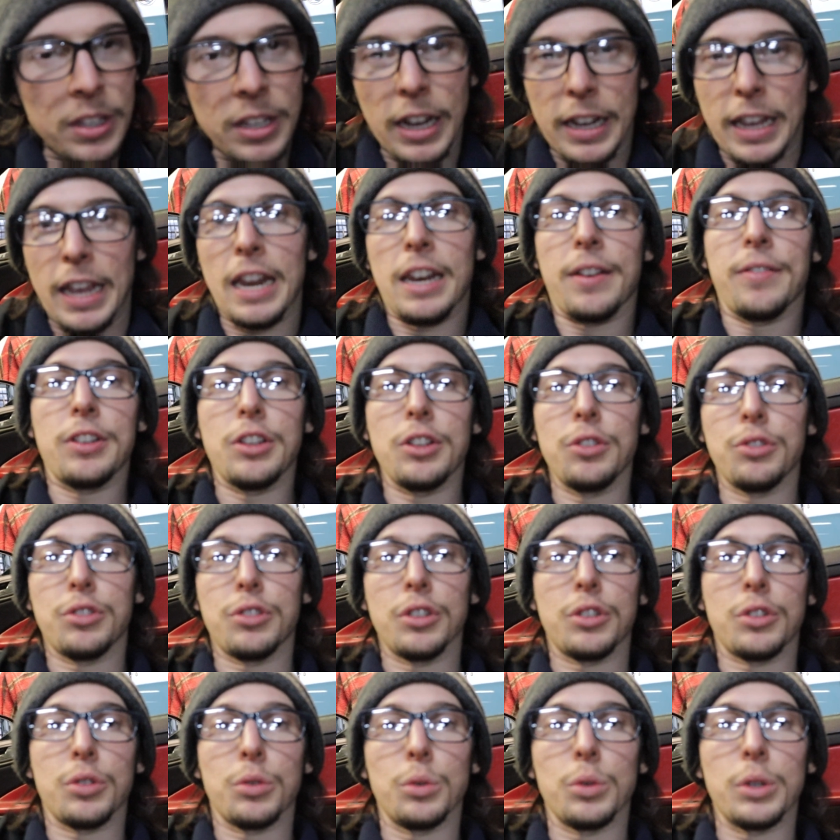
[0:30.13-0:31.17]
I can't even use
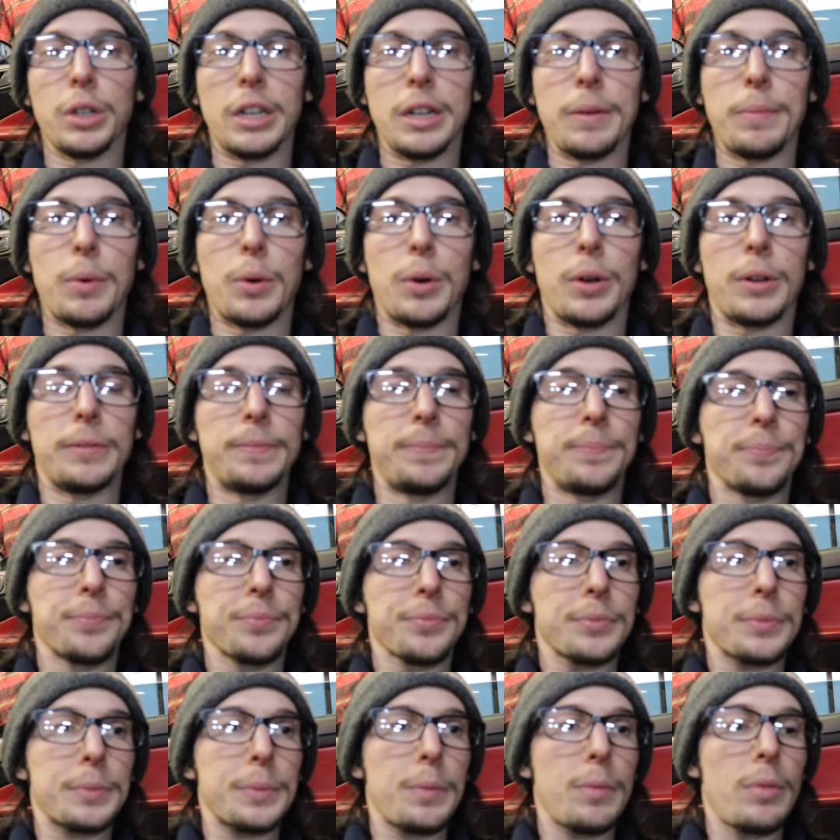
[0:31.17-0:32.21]
the tool anymore.
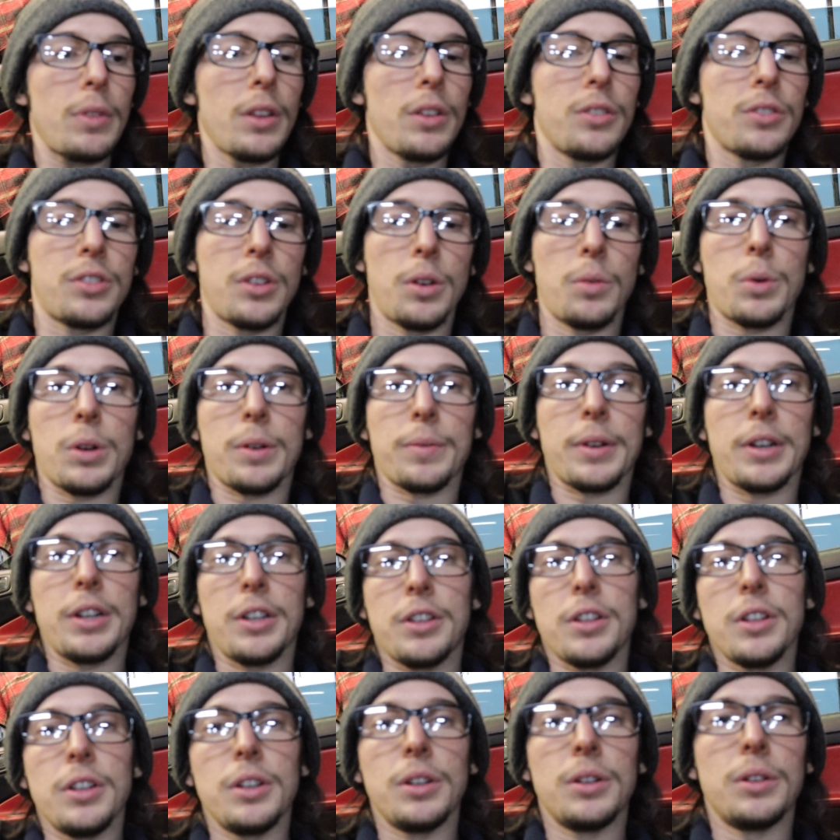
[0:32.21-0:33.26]
So what I'm gonna
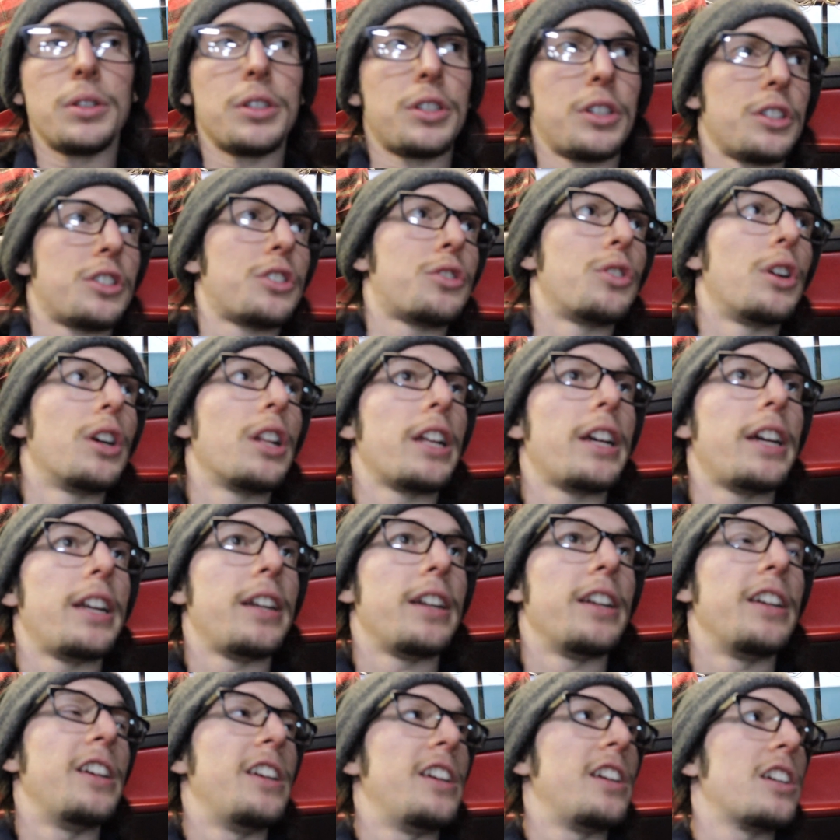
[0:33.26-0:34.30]
do is just drill it,